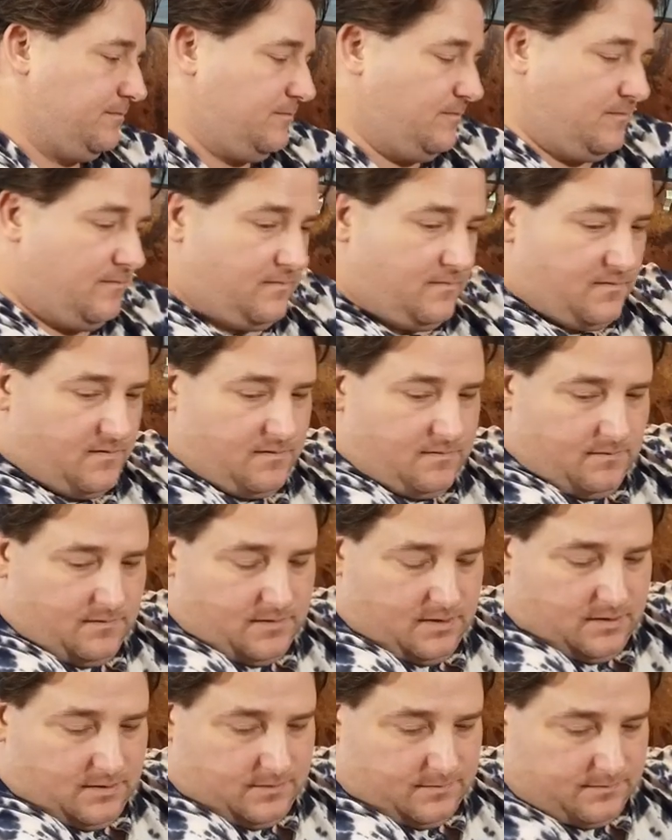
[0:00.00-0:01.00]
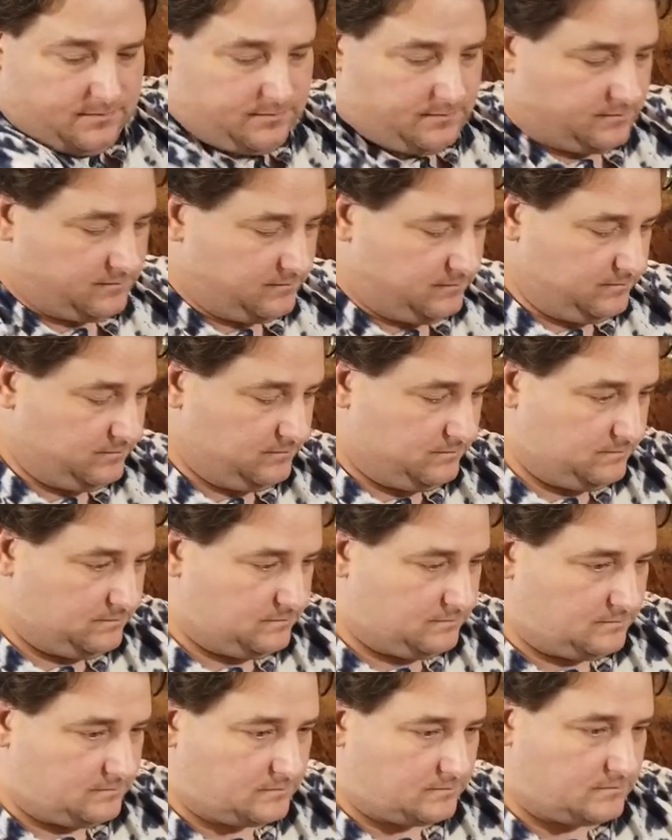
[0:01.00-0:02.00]

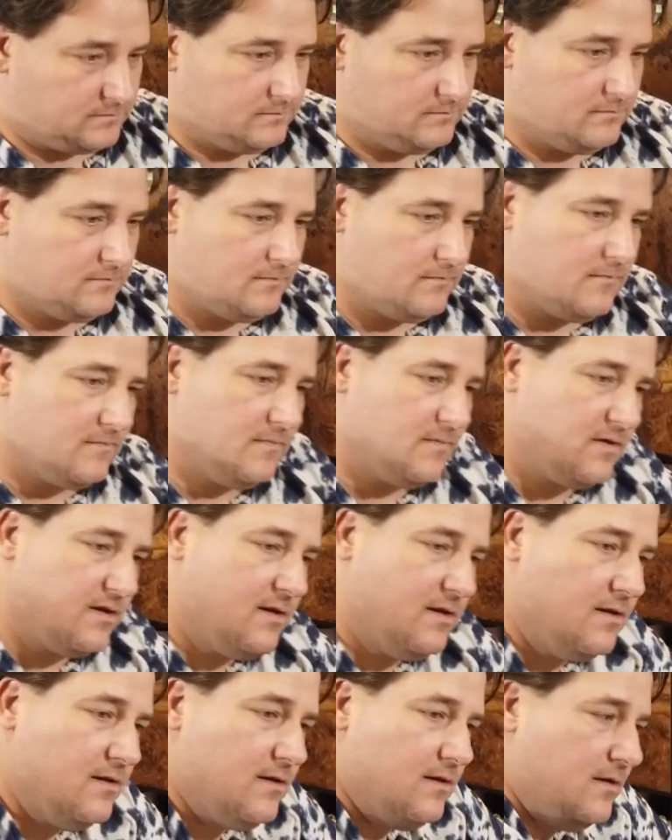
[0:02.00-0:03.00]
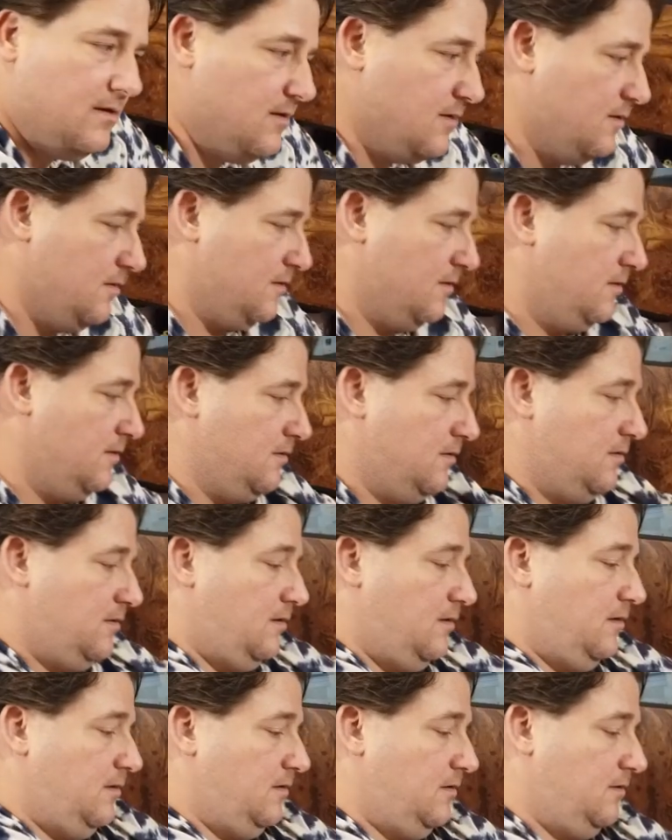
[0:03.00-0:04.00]

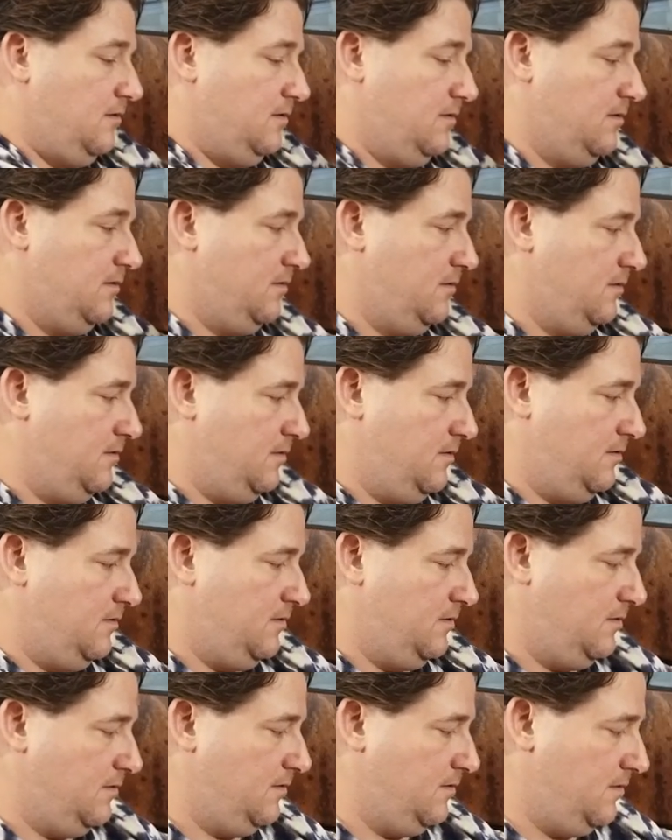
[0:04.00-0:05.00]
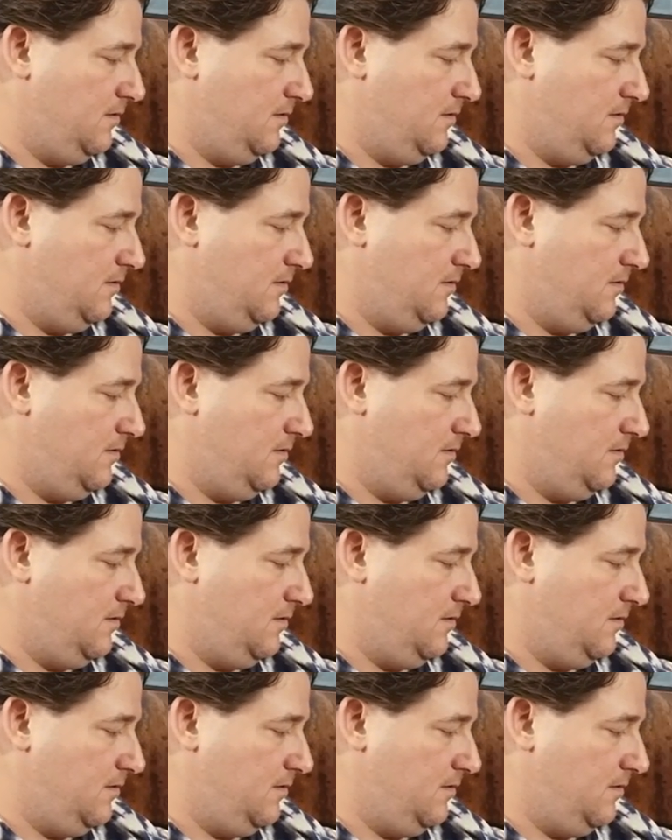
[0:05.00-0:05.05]
(silence)